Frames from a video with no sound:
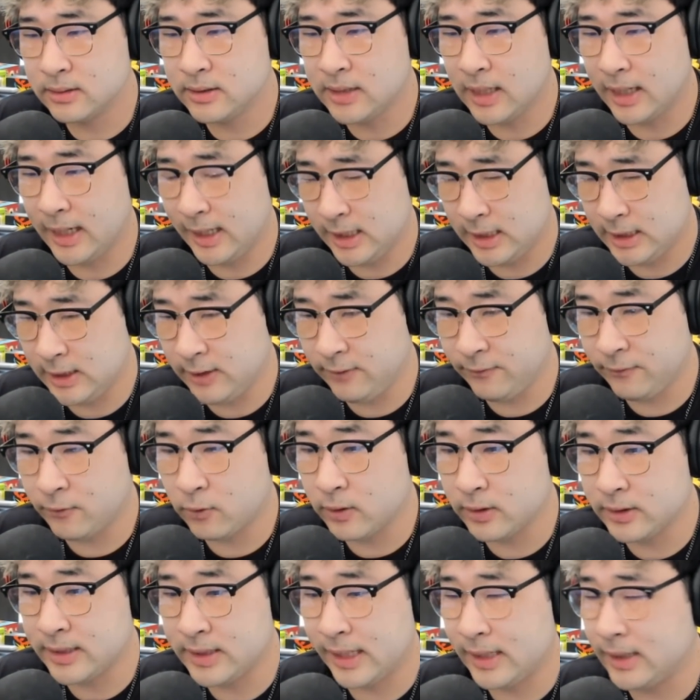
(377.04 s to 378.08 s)

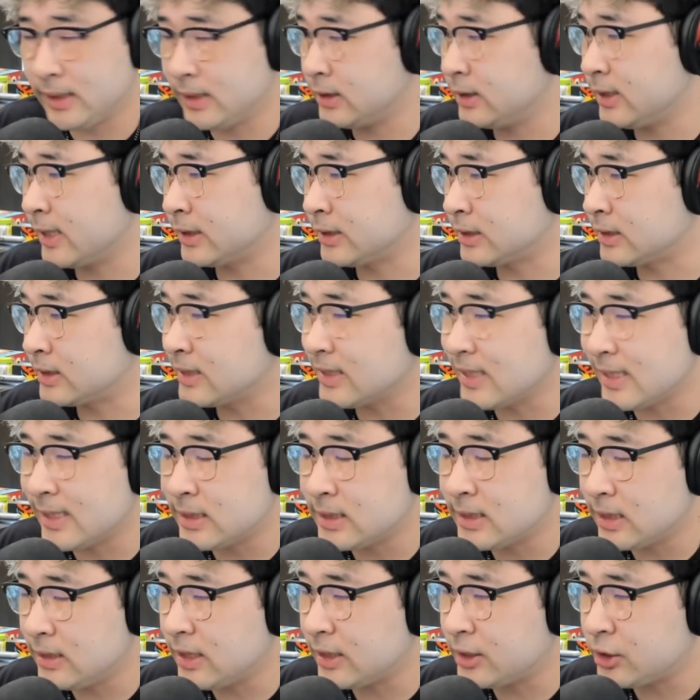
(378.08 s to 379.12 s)
84 daily injections.
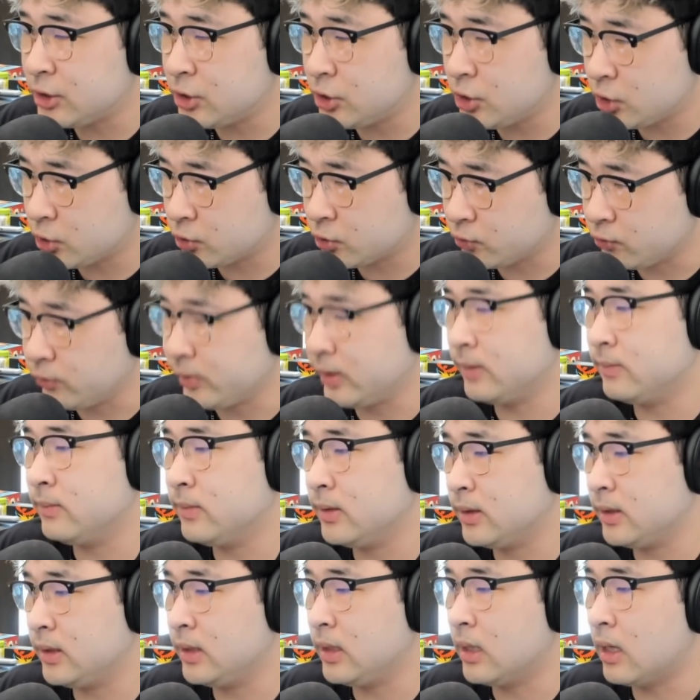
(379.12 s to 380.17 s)
It's an
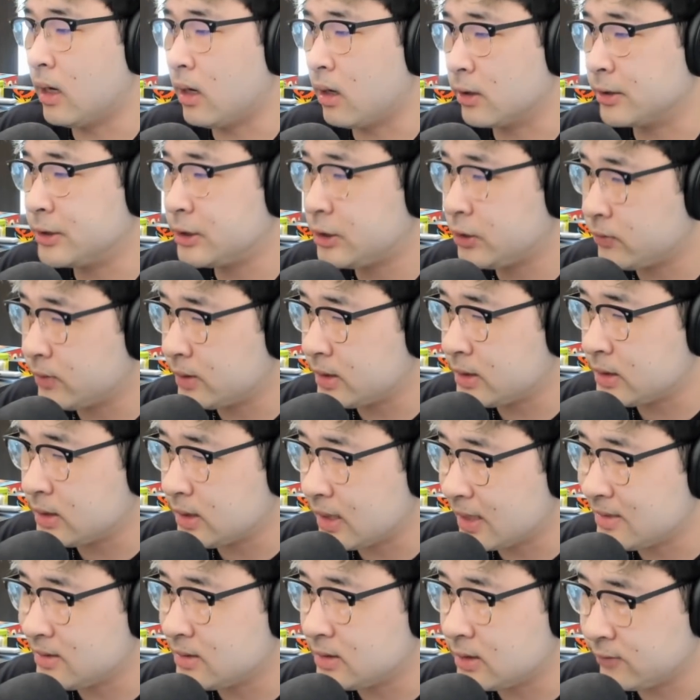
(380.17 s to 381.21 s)
extremely arduous
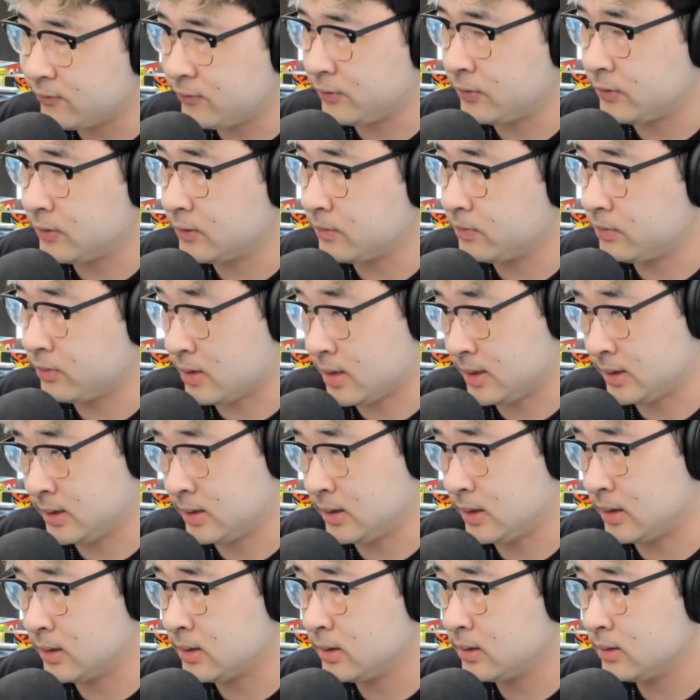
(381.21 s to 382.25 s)
and difficult
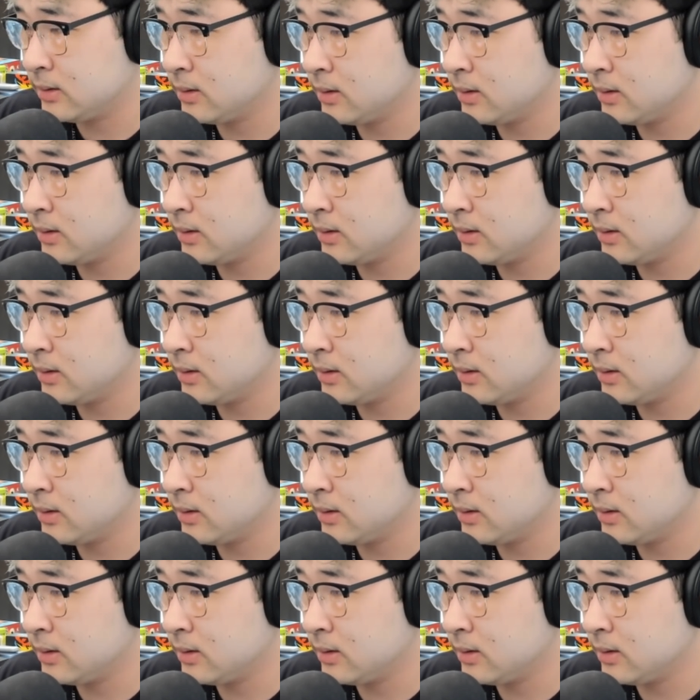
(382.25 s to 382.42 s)
process.